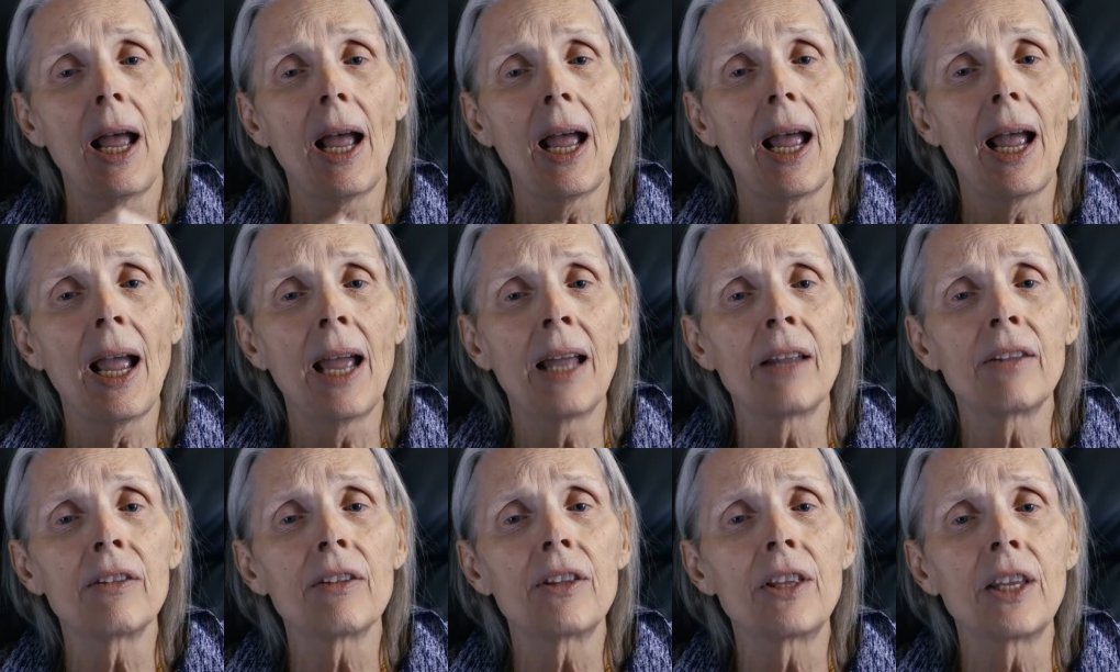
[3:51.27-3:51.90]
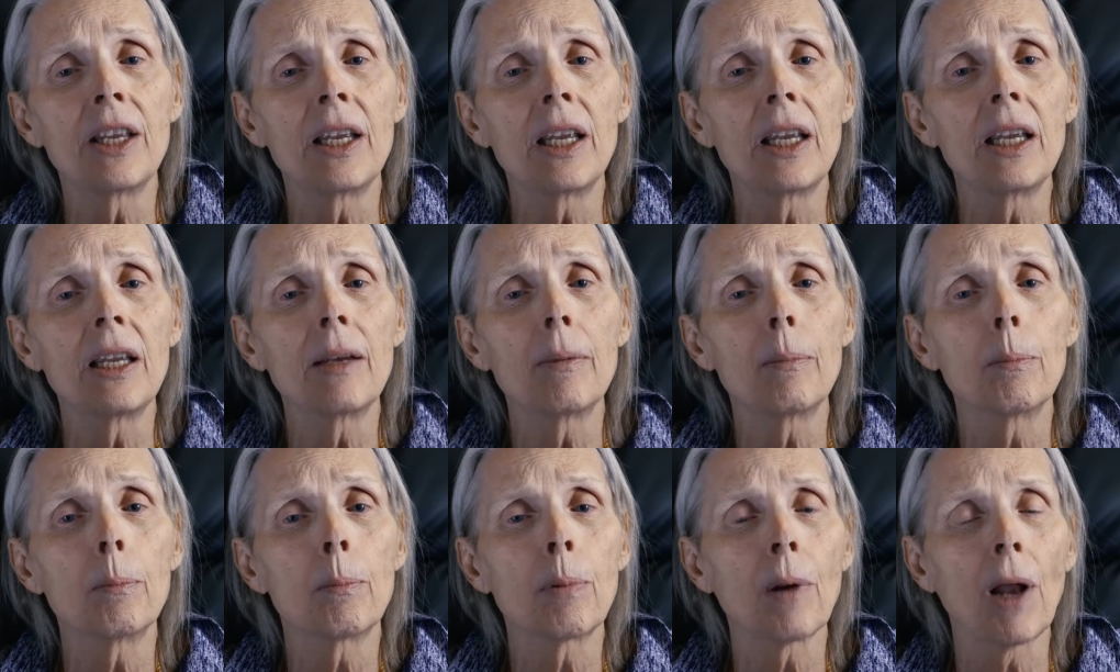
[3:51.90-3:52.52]
and the
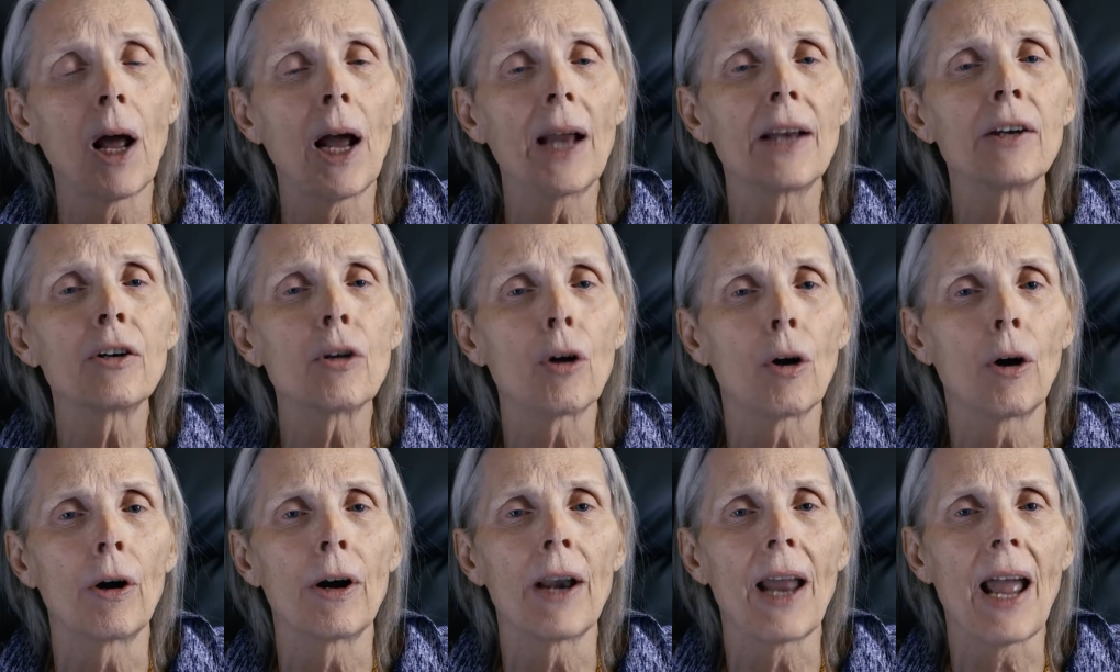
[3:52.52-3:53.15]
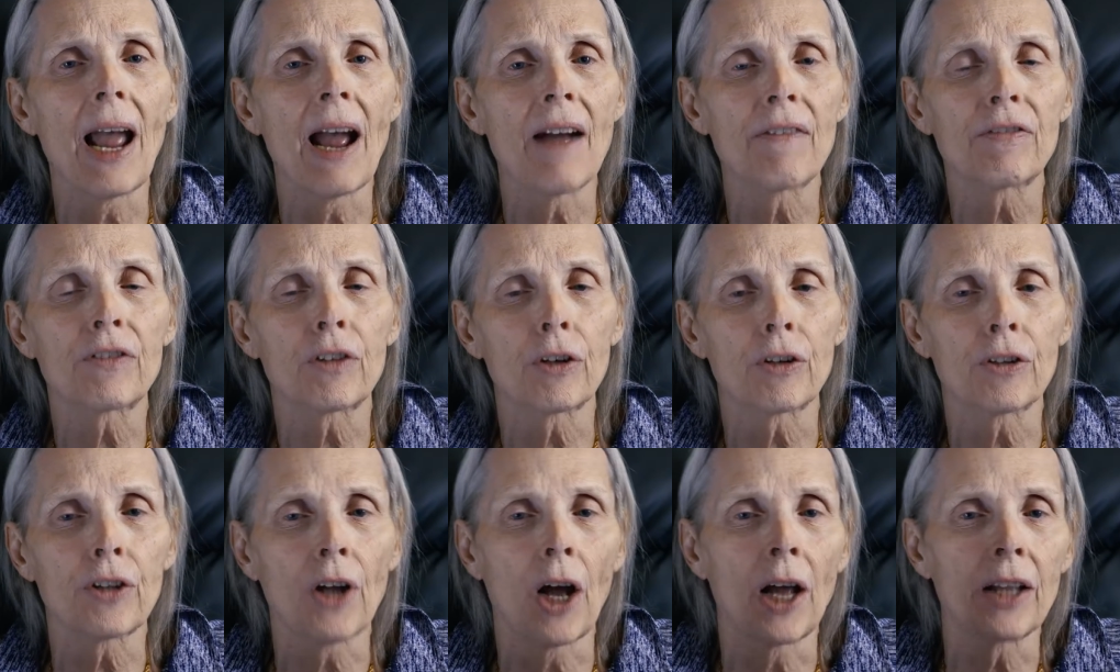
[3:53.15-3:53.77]
blind are an
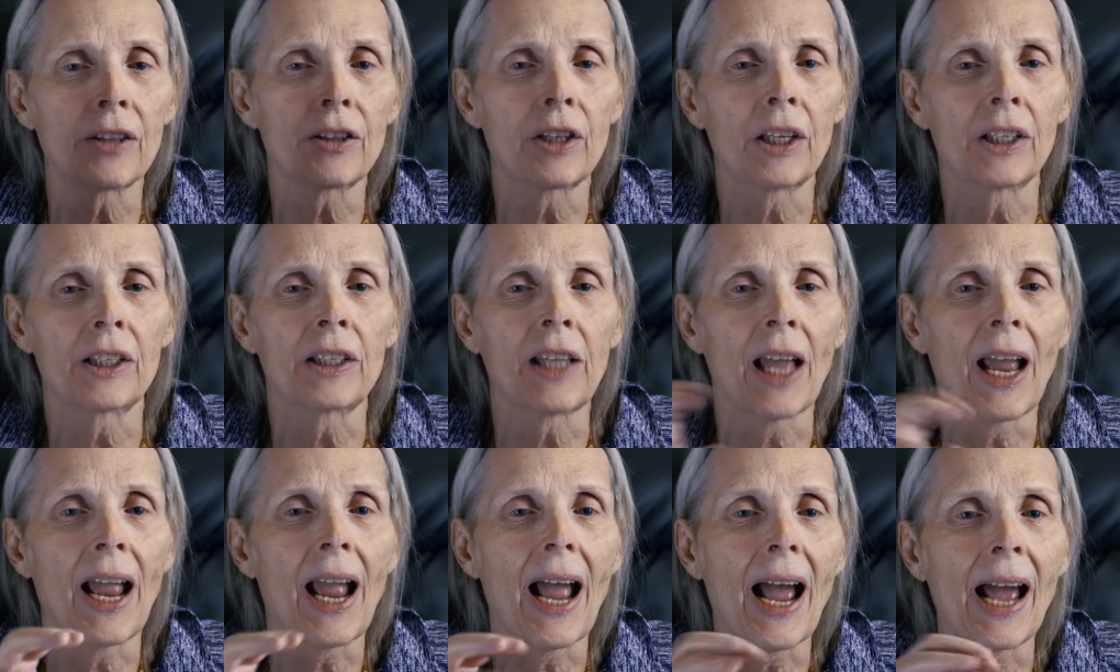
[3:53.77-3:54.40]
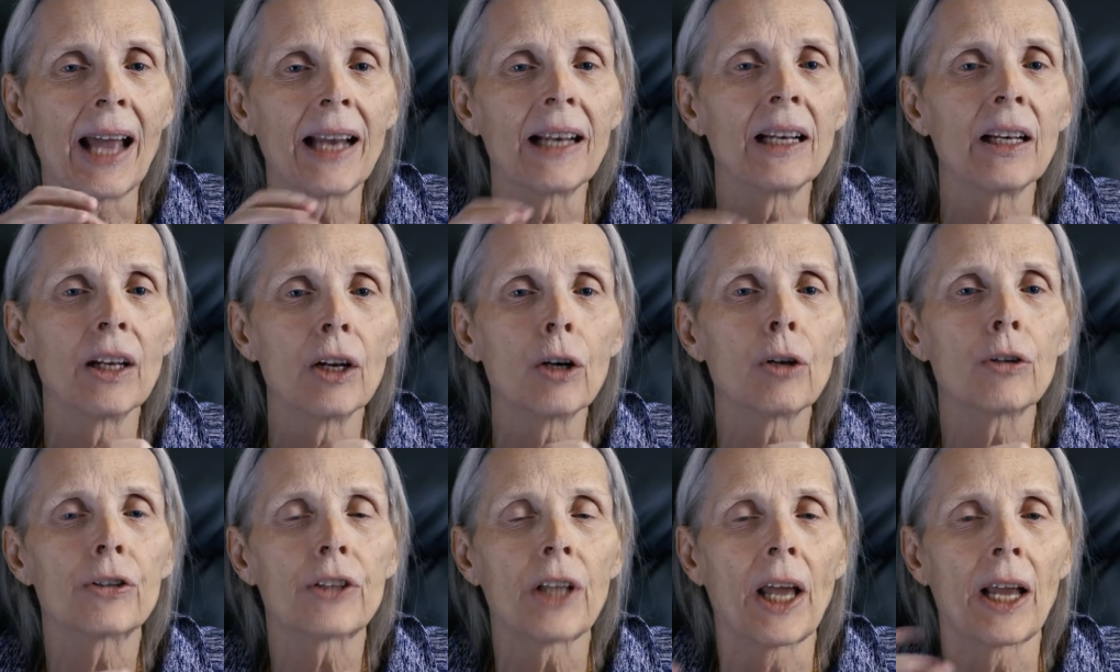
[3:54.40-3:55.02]
afterthought that they add
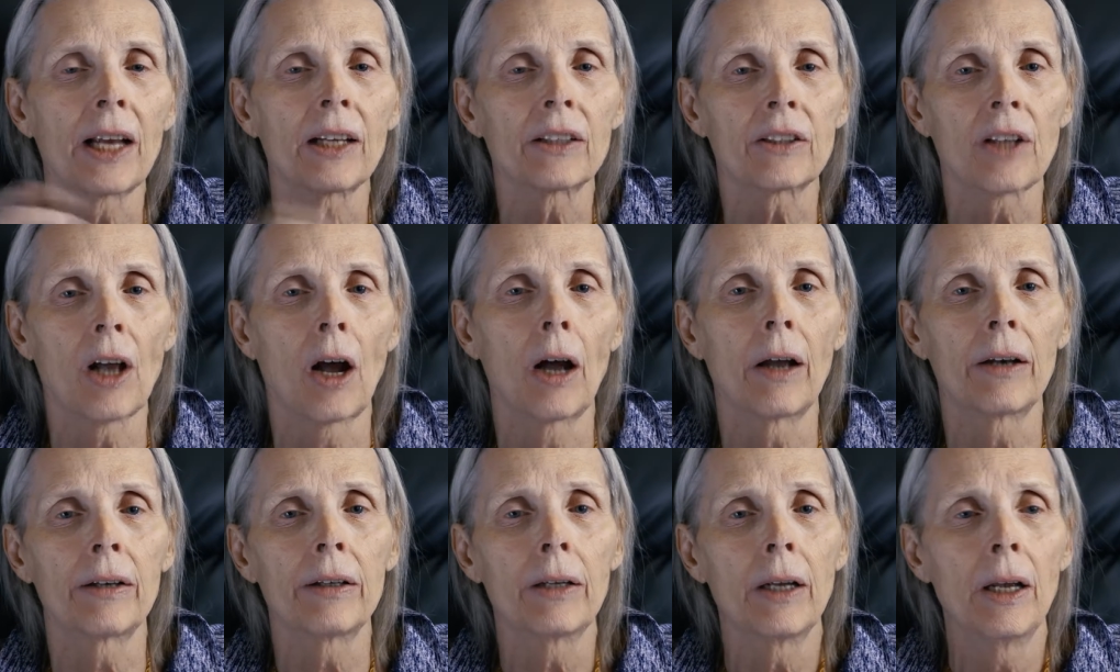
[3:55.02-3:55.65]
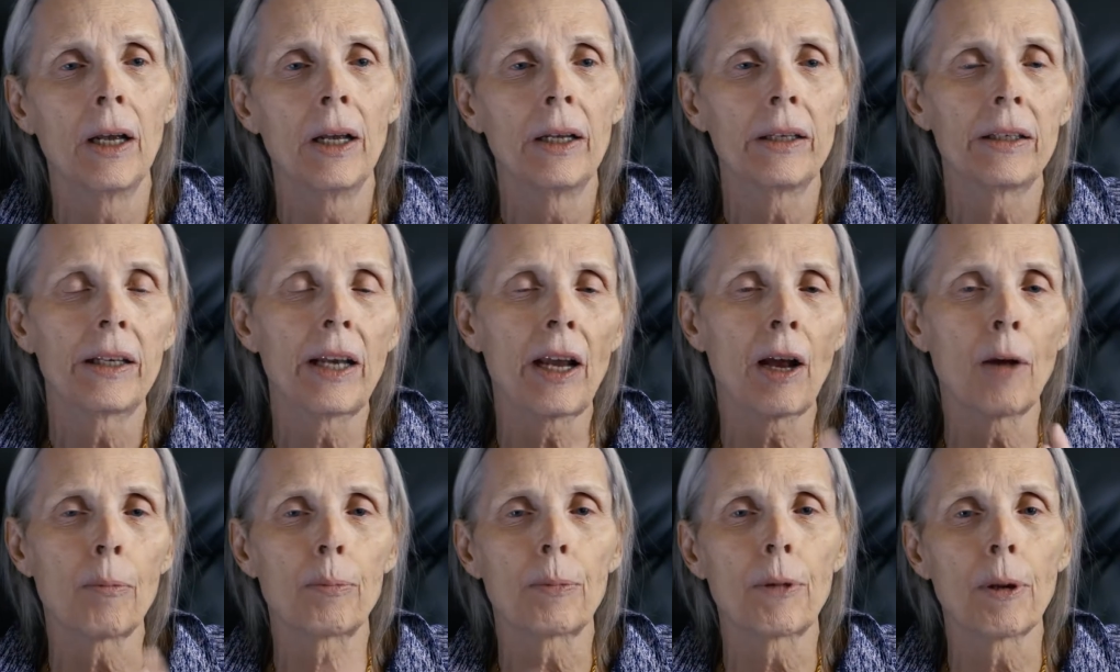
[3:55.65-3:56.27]
little things on to
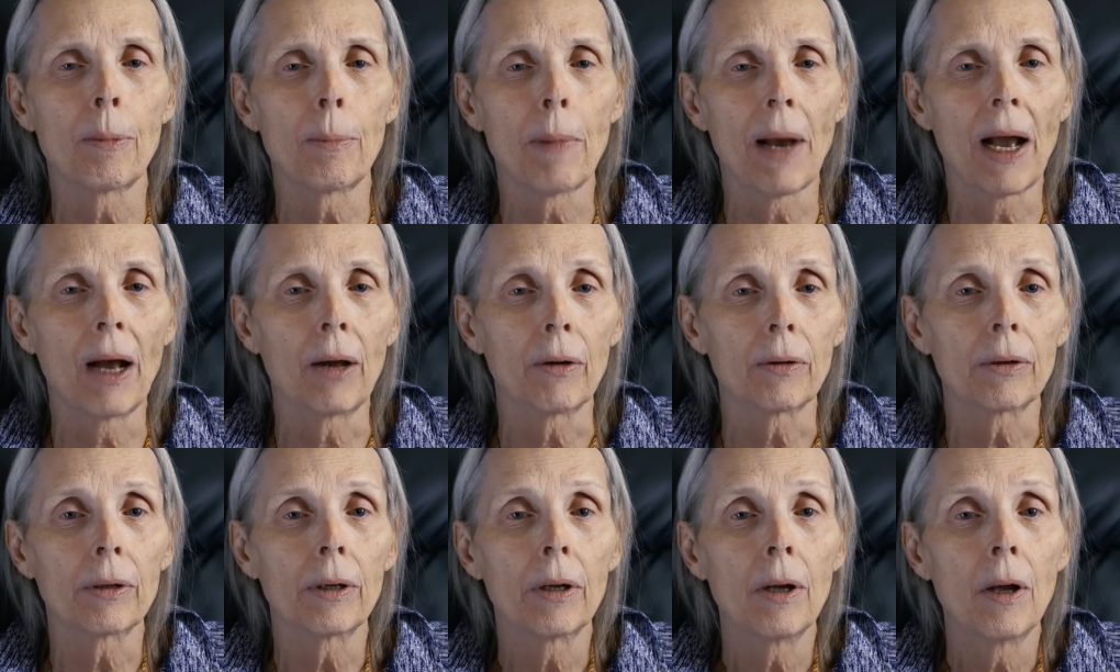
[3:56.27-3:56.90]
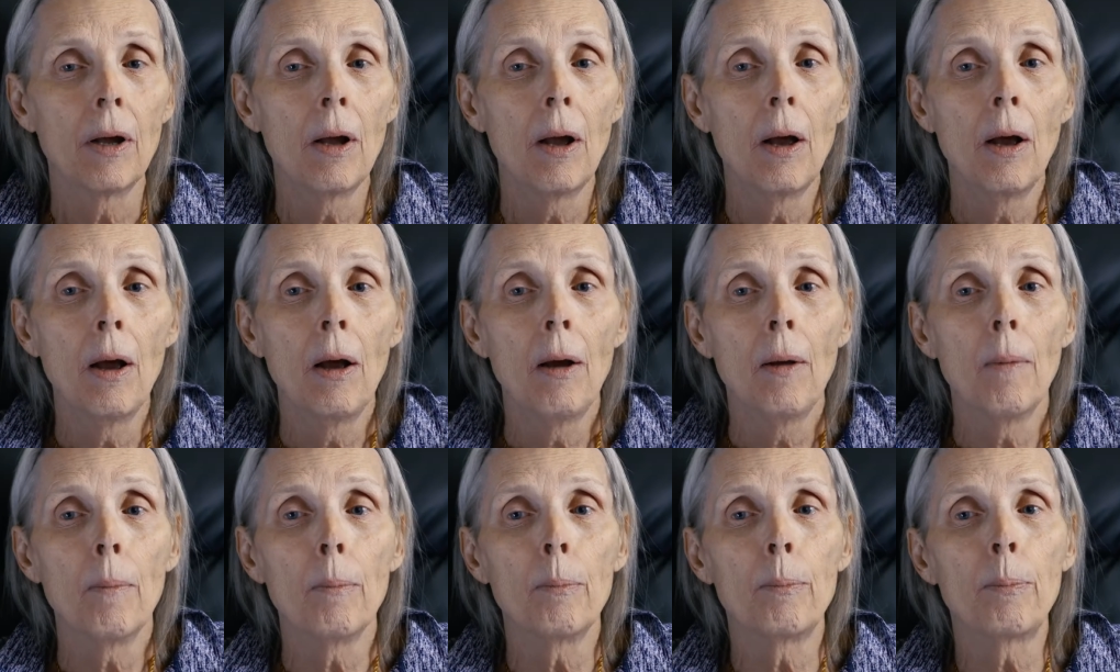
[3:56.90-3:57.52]
help them out.
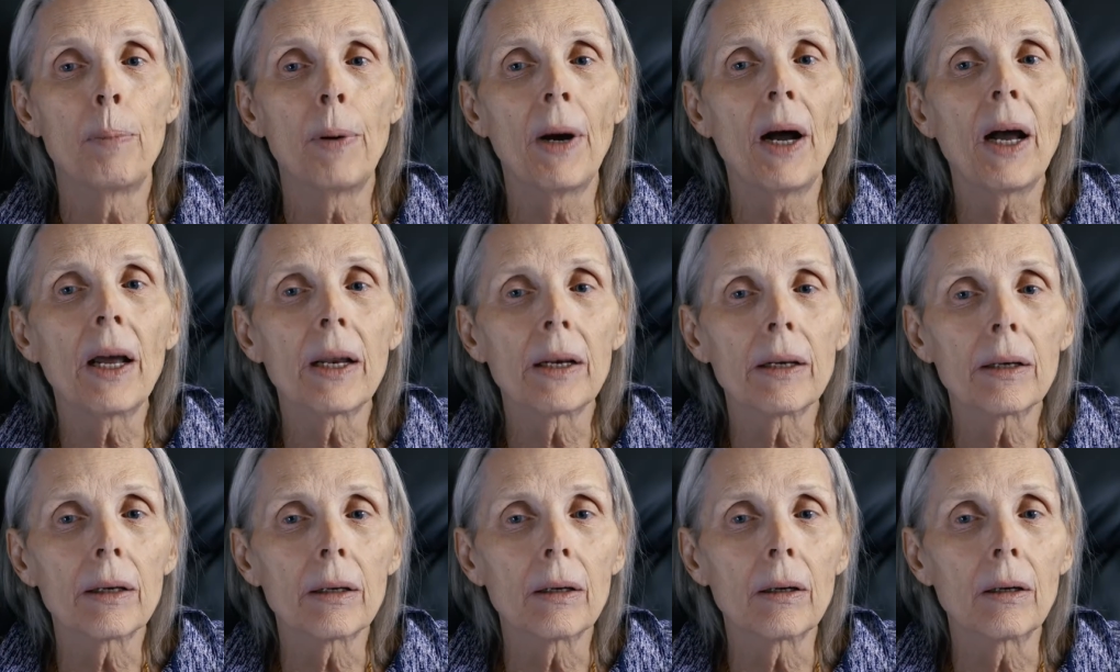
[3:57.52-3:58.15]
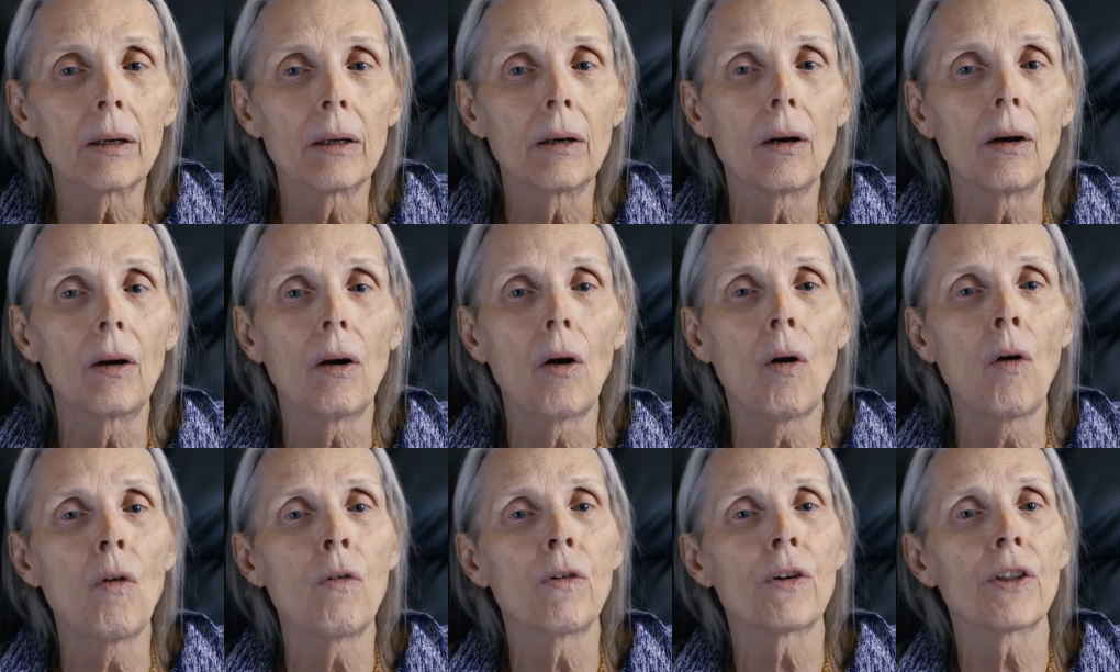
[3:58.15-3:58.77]
But
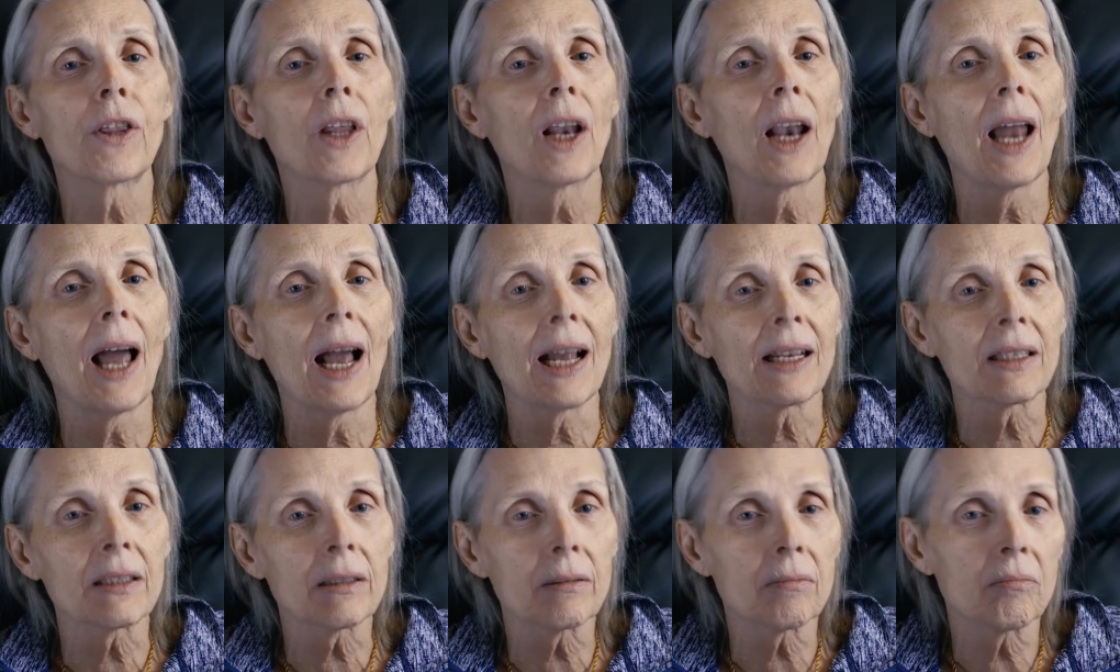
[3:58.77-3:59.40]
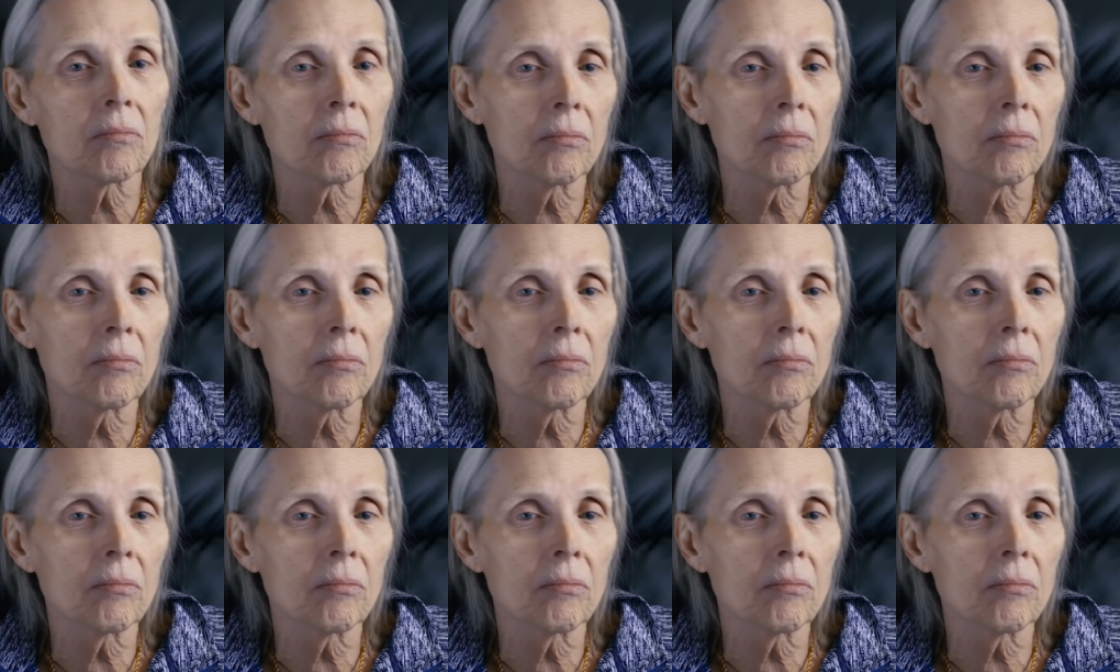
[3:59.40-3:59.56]
over the last